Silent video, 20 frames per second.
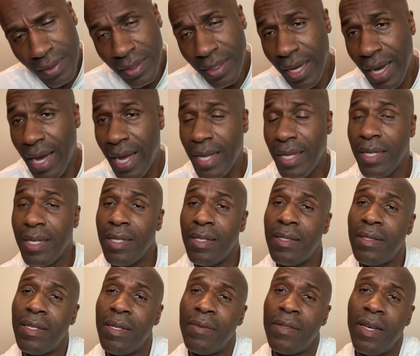How you get
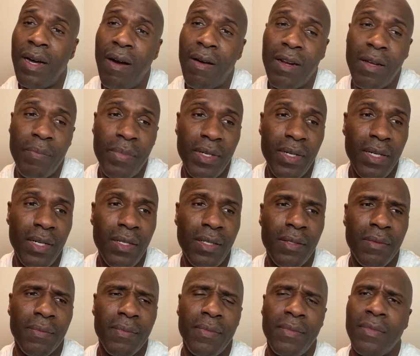yourself caught up in
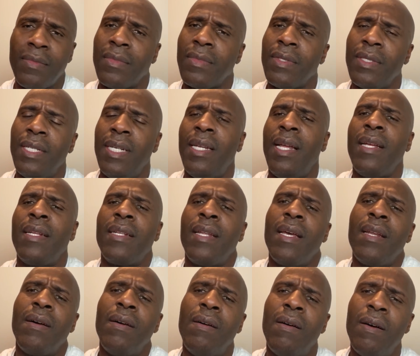this? It ain't
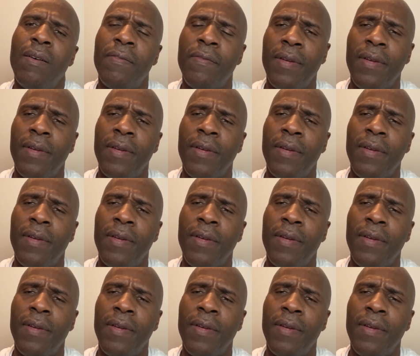that hard,